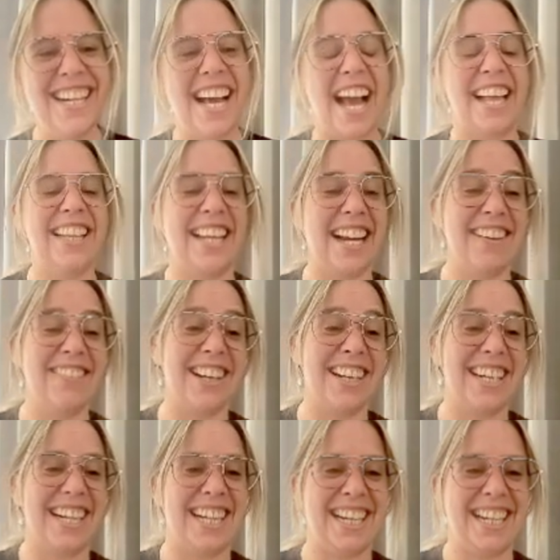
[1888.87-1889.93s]
And then I'm going
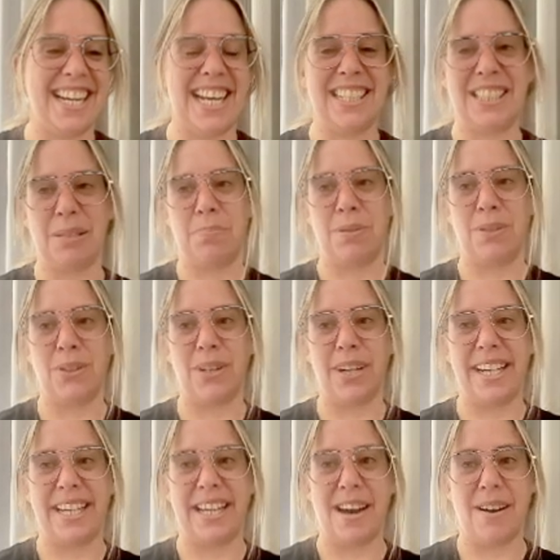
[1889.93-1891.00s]
to hit a
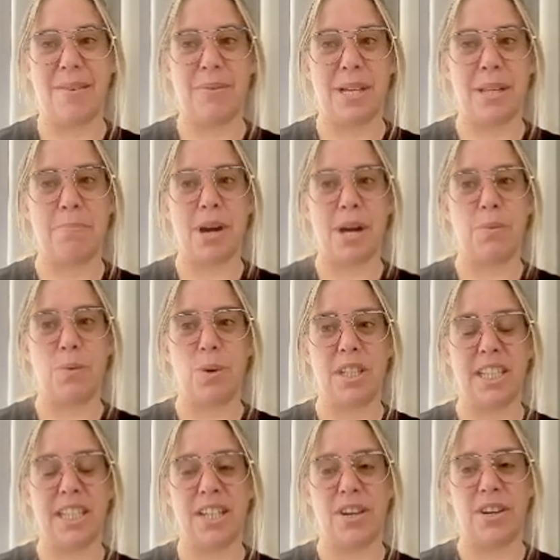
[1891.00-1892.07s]
deploy with my
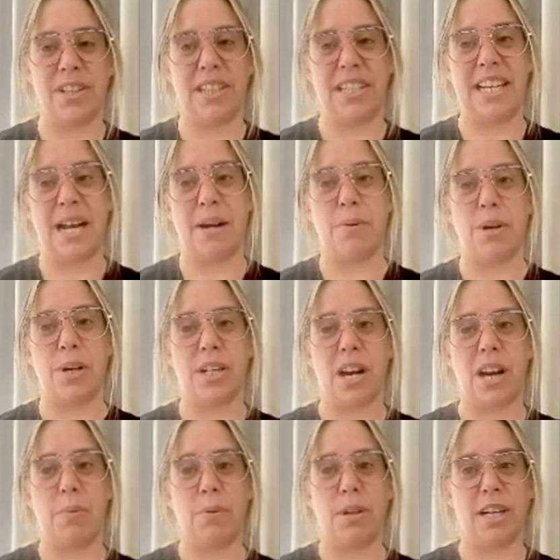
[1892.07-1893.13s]
wallet on the network
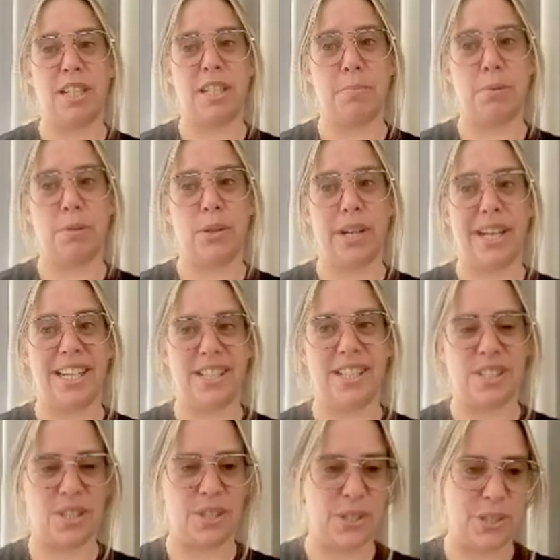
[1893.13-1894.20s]
I want to deploy it
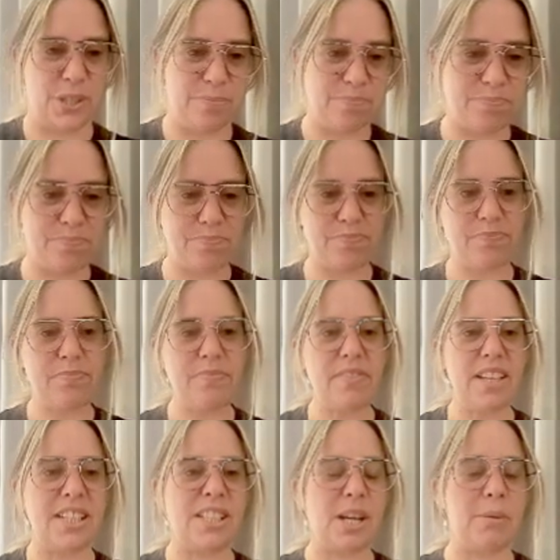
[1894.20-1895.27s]
to.
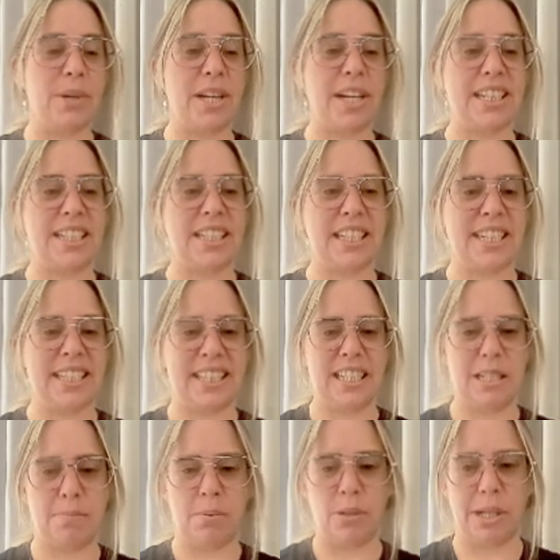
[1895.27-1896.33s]
So I'm going to click the
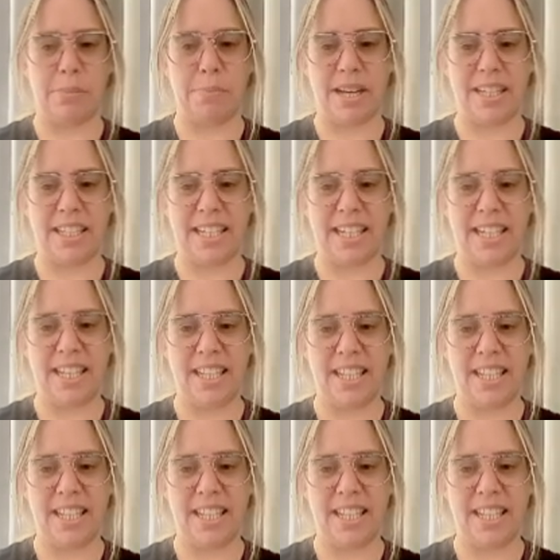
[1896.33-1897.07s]
deploy button here,